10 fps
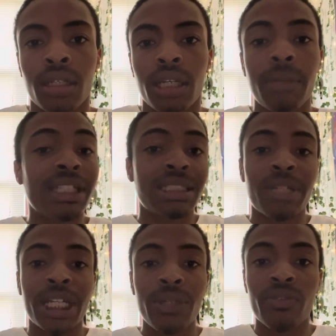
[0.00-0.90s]
It makes them
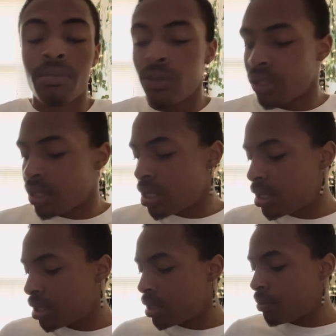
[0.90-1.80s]
like you even more,
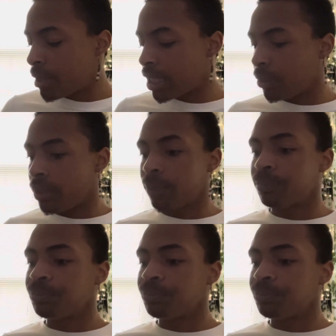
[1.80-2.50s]
by the way.